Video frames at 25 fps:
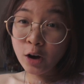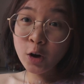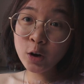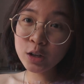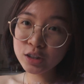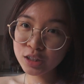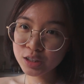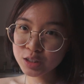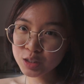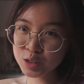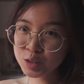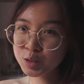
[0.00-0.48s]

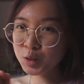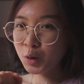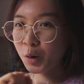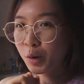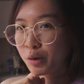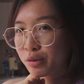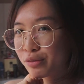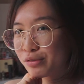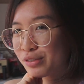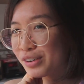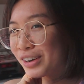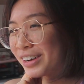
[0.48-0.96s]
or the
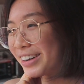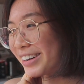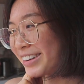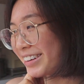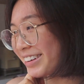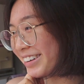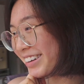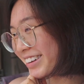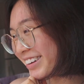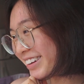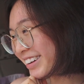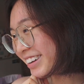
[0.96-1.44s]
stove.
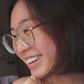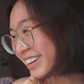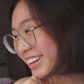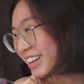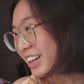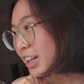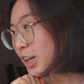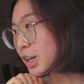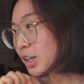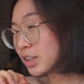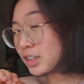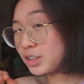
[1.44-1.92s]

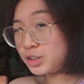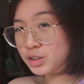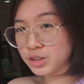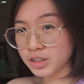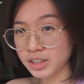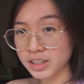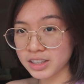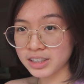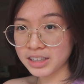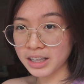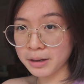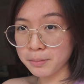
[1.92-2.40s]

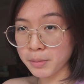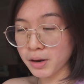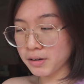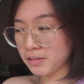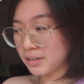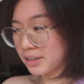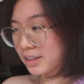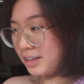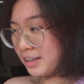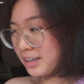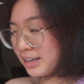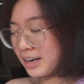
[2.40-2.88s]
Literally dump
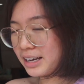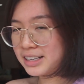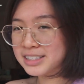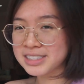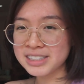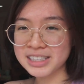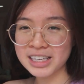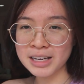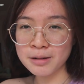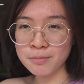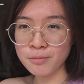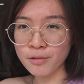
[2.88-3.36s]
everything in there.
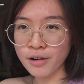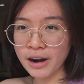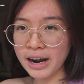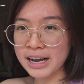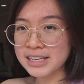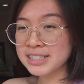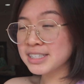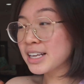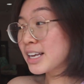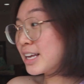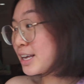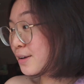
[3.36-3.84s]
Steam
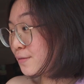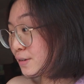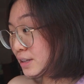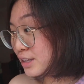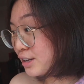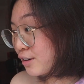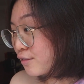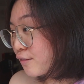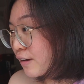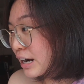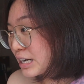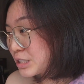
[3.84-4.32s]
rice. Even
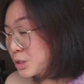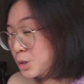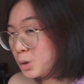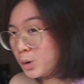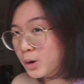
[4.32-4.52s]
the rice